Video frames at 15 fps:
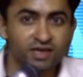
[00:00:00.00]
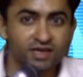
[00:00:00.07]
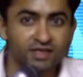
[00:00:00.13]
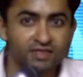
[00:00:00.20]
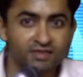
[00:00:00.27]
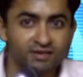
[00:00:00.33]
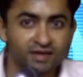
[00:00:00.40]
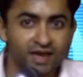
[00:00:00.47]

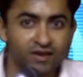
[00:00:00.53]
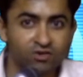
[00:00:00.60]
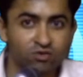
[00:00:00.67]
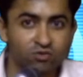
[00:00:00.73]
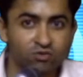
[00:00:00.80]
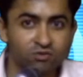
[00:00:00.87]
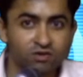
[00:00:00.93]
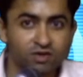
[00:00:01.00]
is
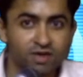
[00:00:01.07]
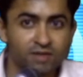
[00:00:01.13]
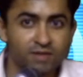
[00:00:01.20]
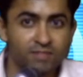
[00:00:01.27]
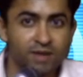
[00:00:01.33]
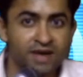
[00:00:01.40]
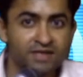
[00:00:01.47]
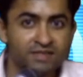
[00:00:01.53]
diagnosed
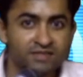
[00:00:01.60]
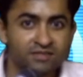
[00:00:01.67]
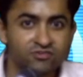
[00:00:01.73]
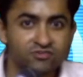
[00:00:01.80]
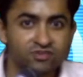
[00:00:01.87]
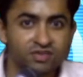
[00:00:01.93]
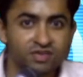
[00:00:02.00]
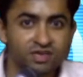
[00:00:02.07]
by an
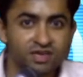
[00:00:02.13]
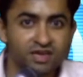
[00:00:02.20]
ECG.